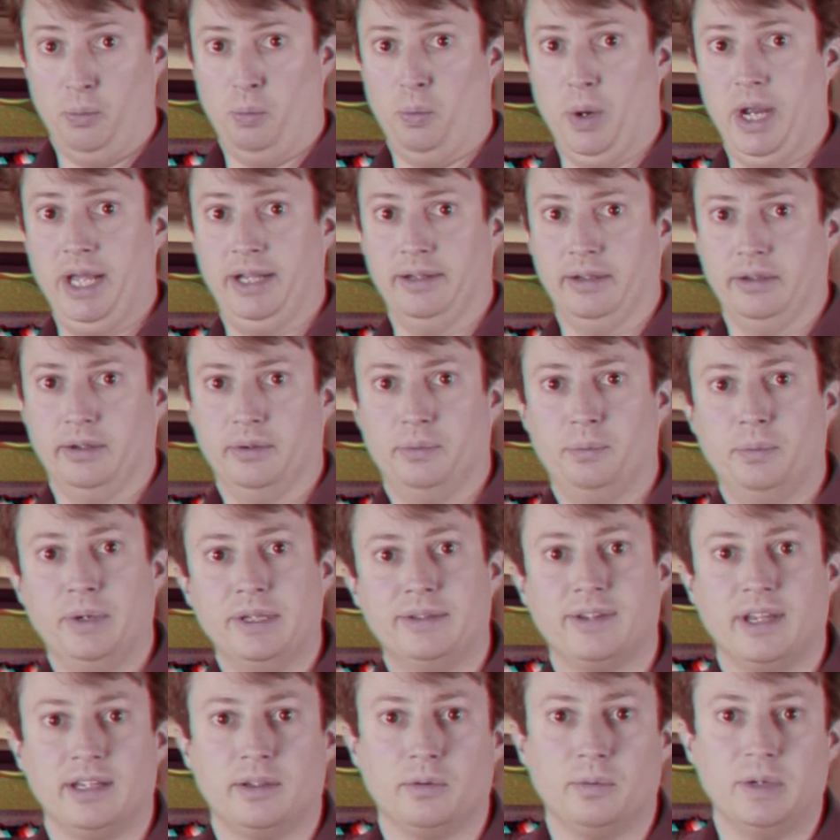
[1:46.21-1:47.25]
Well,
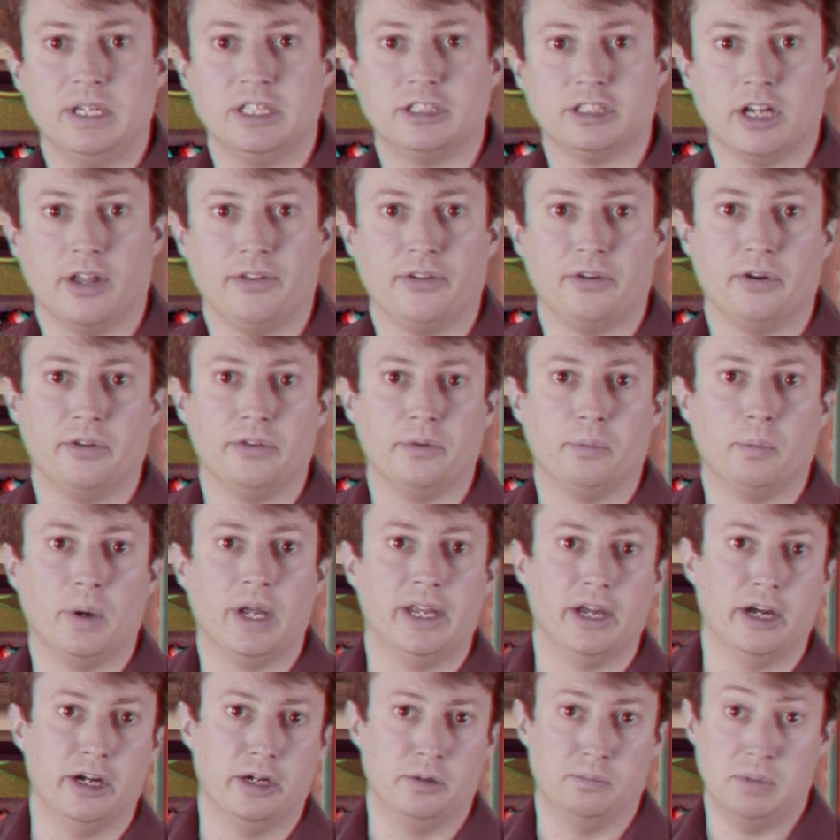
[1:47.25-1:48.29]
we'd say to each other on the
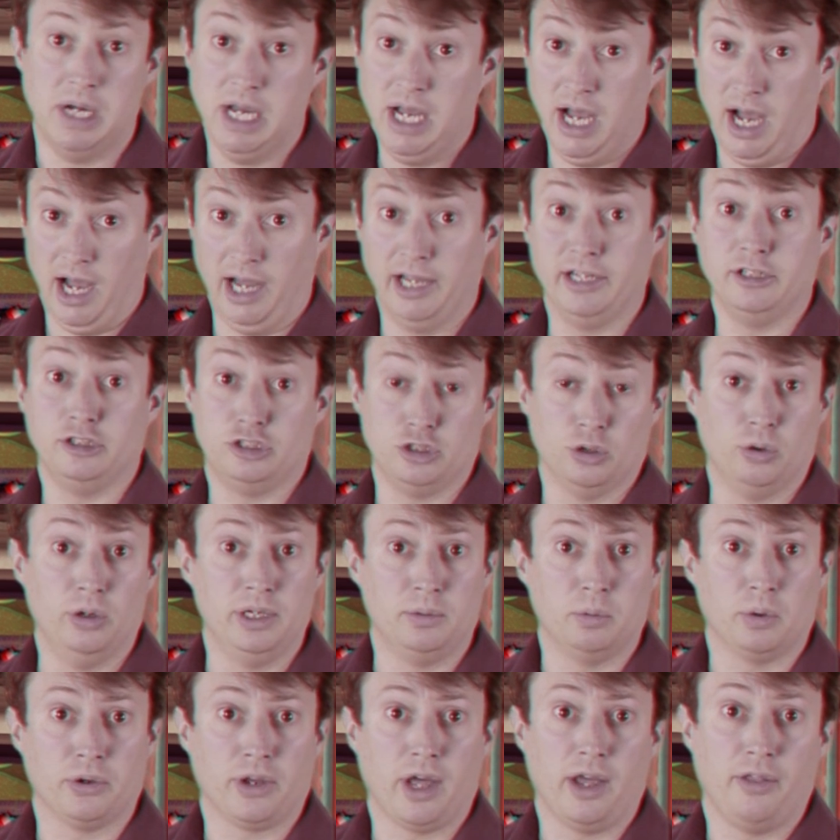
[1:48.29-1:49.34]
way home, I
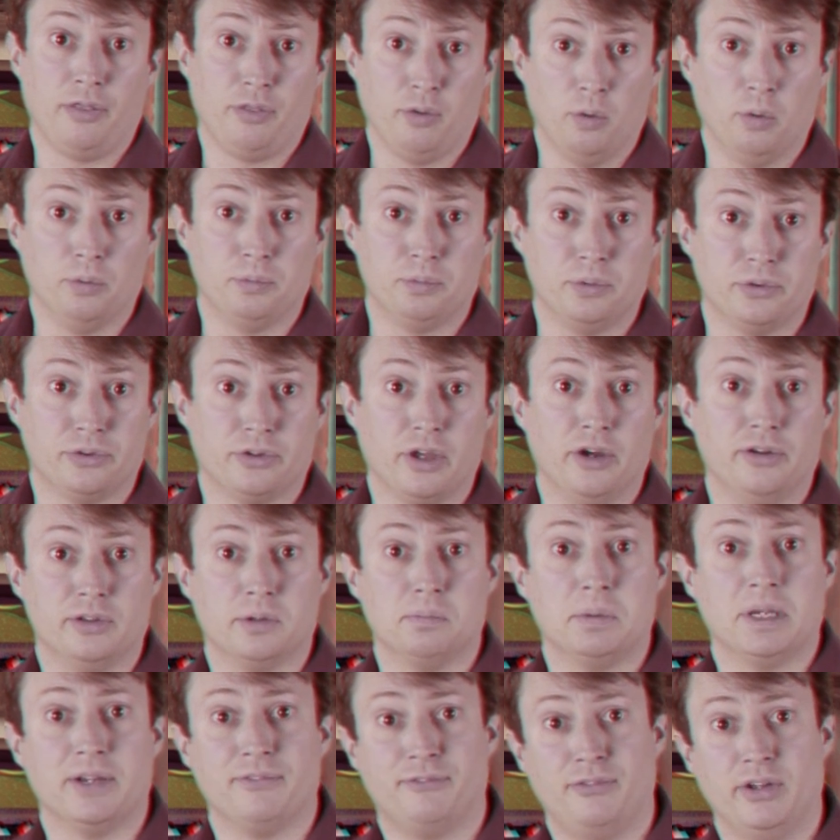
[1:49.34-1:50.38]
enjoyed what I thought was going
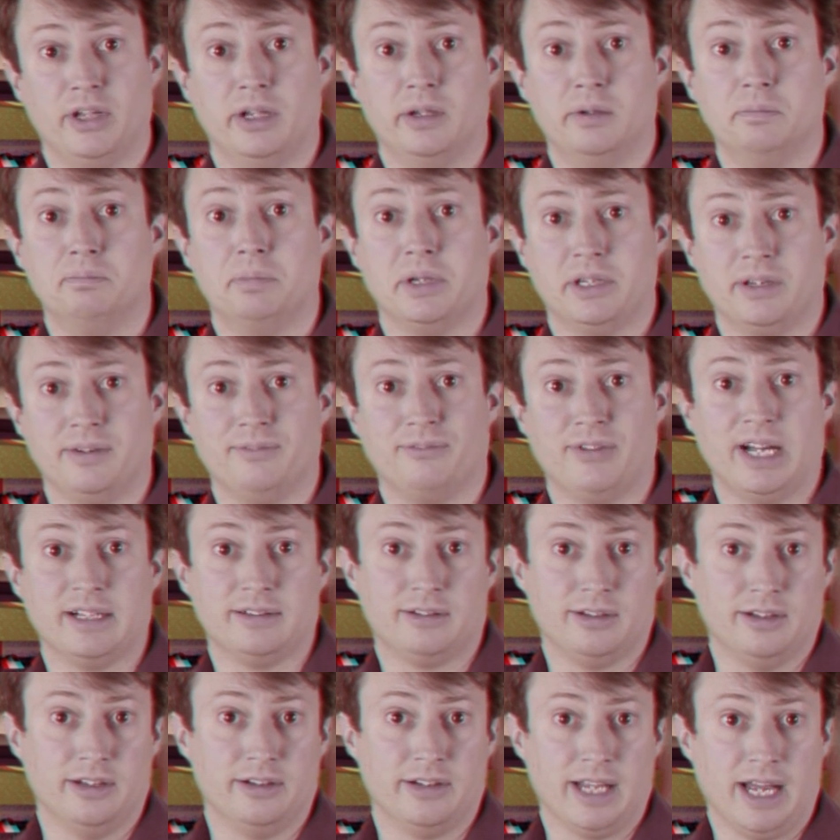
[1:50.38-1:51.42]
to be a film, but in
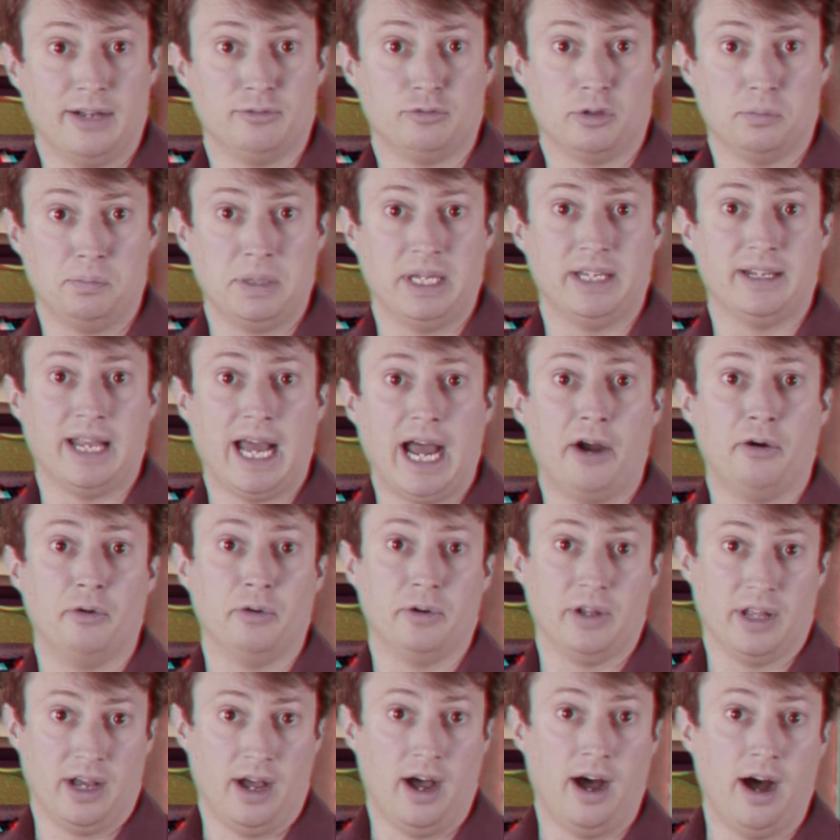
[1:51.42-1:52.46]
fact turned out to be an hour
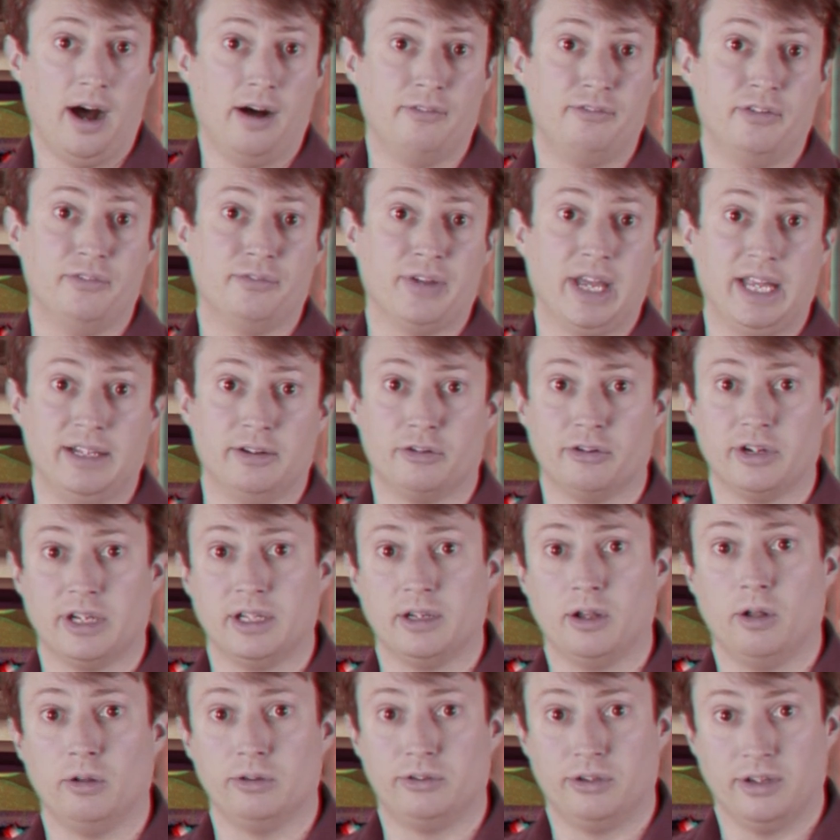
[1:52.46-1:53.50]
and a half of entering
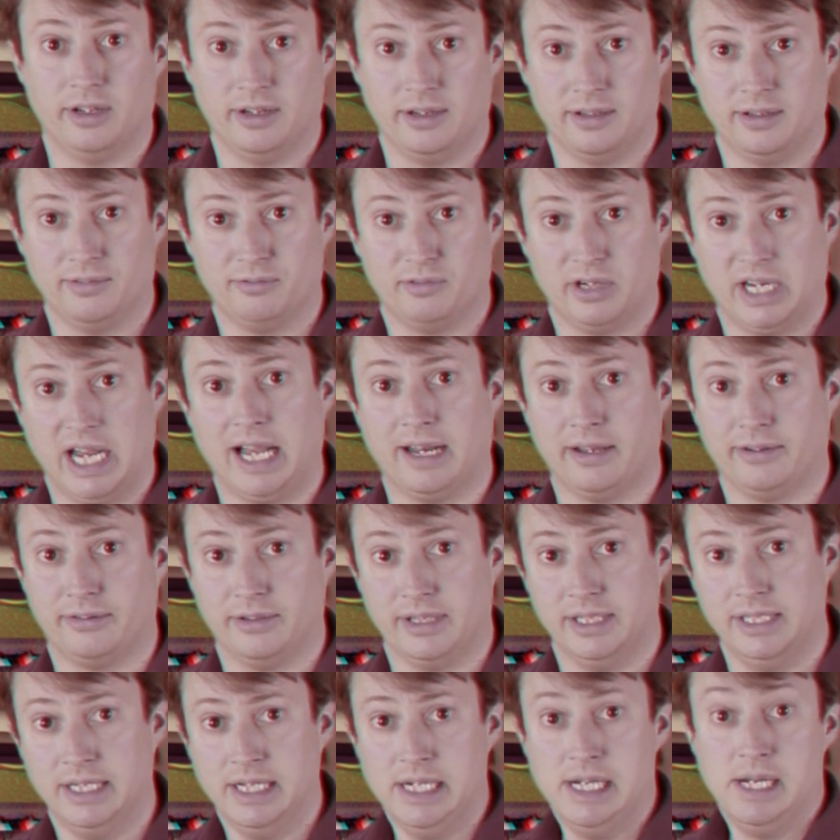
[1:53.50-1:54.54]
an alternative
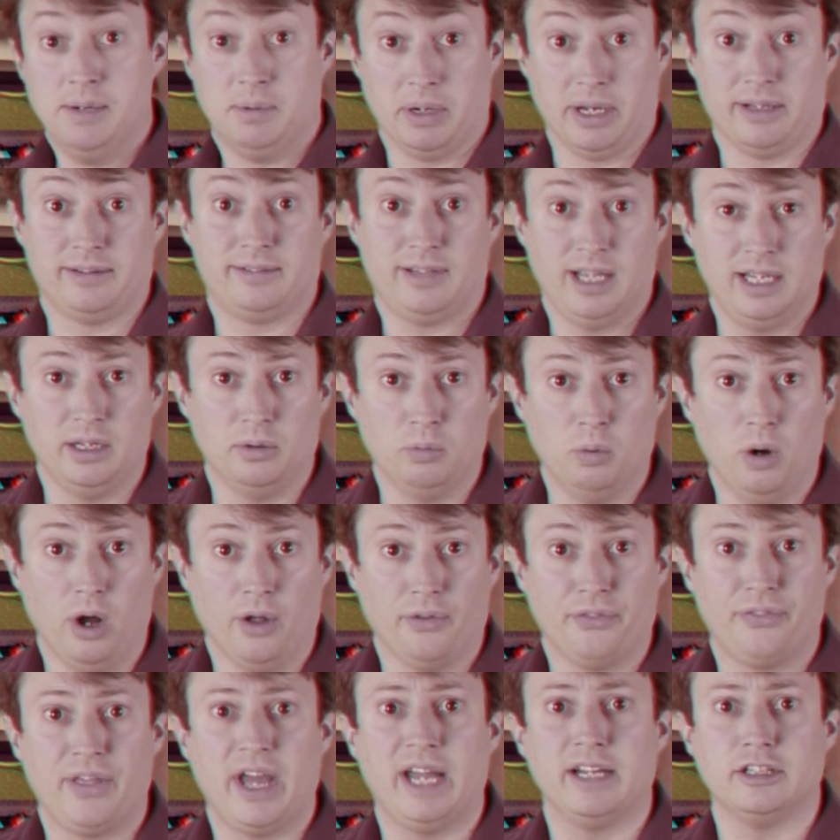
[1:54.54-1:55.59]
reality. But I tell you
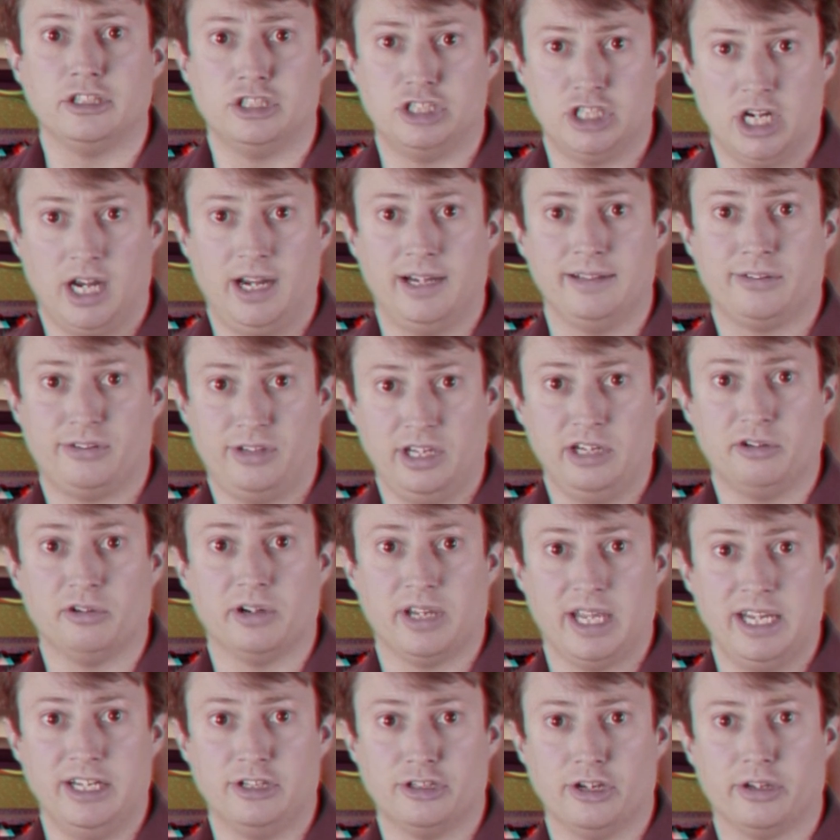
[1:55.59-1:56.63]
what, that giant
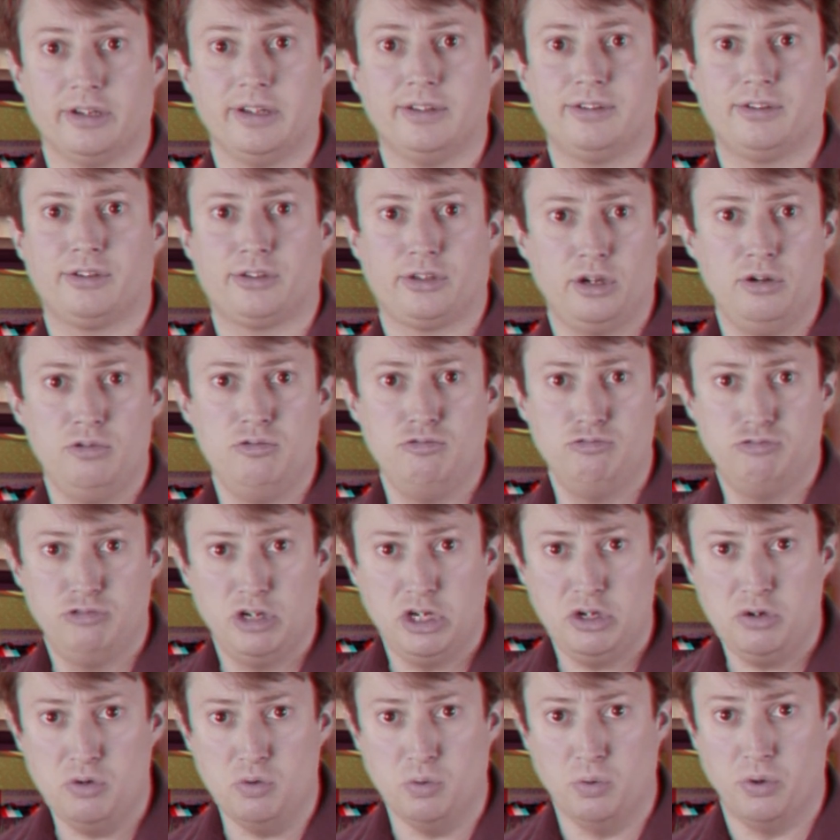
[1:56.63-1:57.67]
secret agent is so
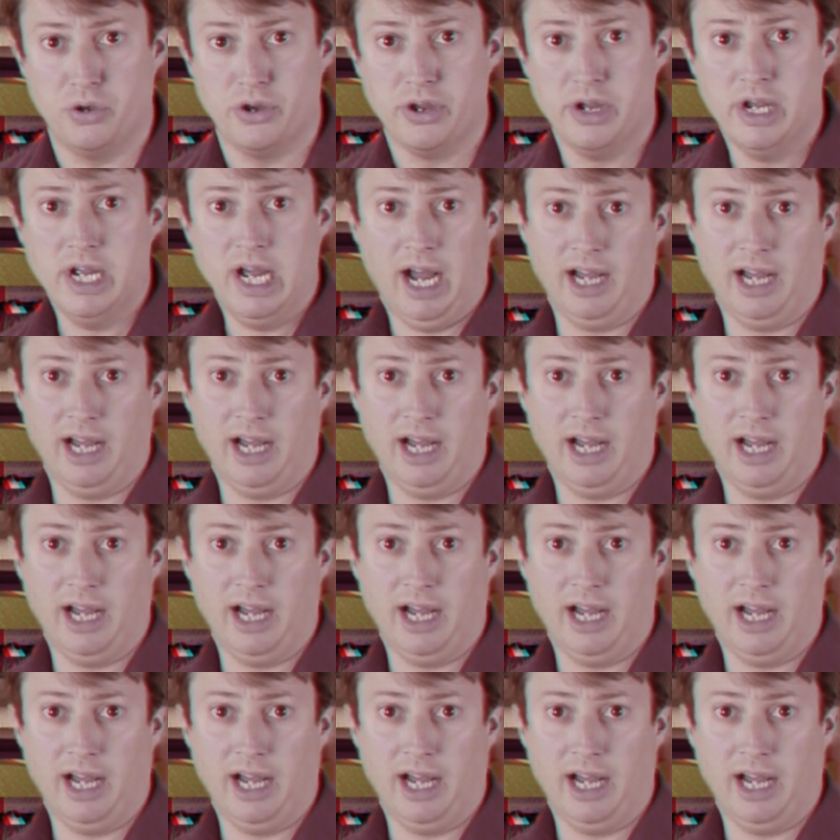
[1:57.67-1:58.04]
rude.